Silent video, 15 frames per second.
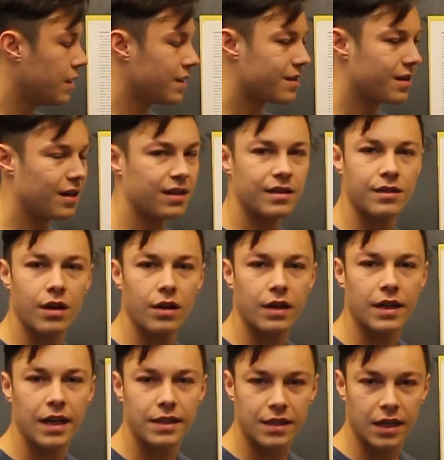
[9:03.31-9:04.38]

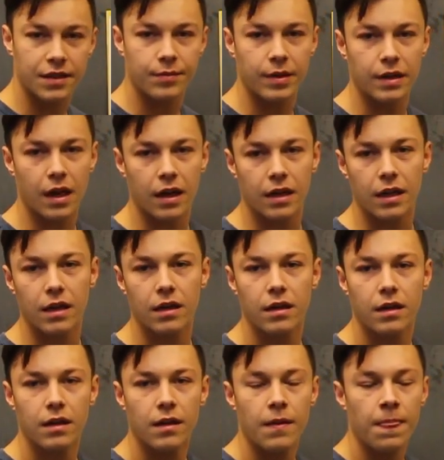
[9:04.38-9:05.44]
cytosolic HSP90.
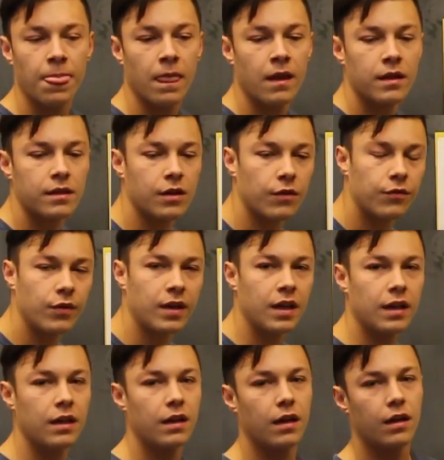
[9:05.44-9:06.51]
So if we
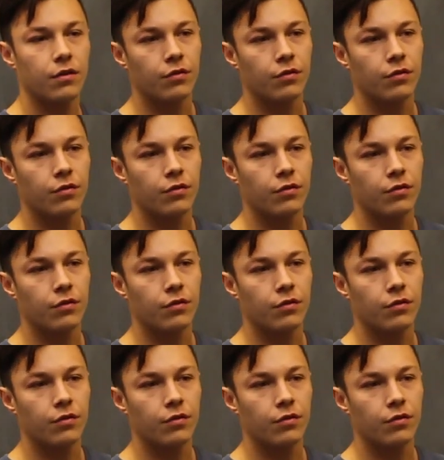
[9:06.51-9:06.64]
can